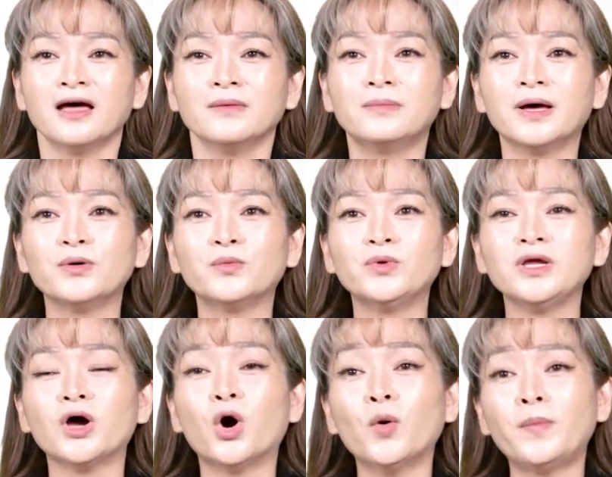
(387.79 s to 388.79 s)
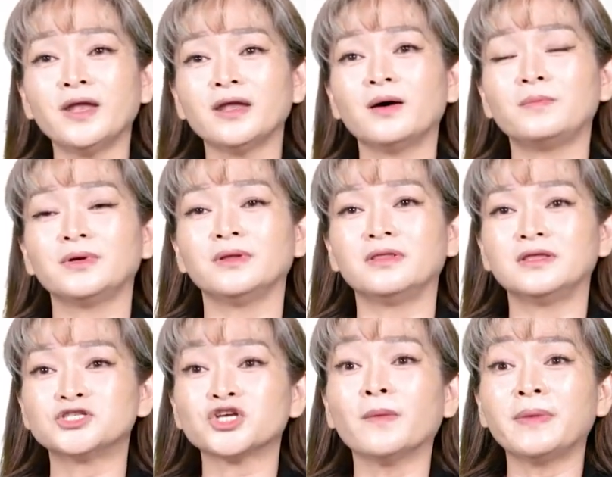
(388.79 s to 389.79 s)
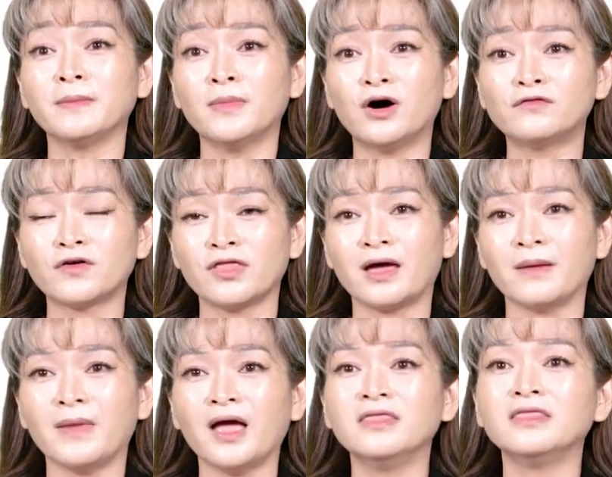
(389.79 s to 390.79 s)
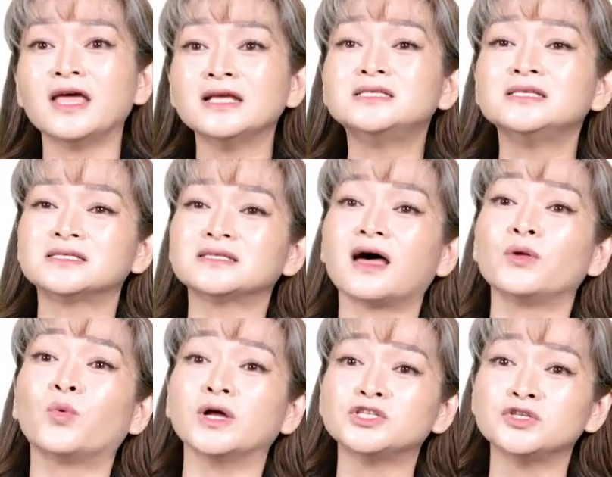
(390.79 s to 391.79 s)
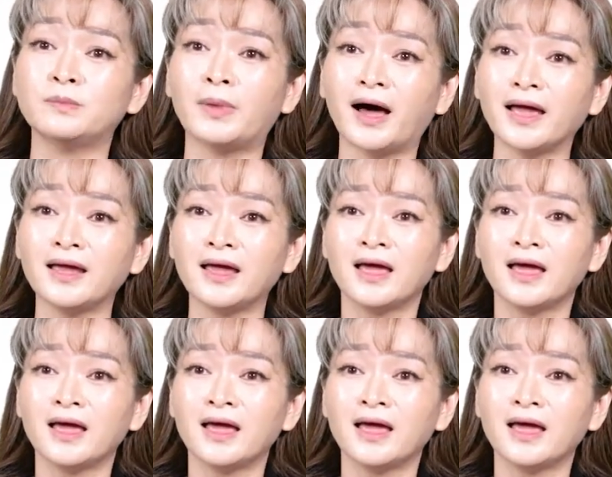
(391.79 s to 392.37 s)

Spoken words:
But we open up the shopping mall for them and they decide what to buy.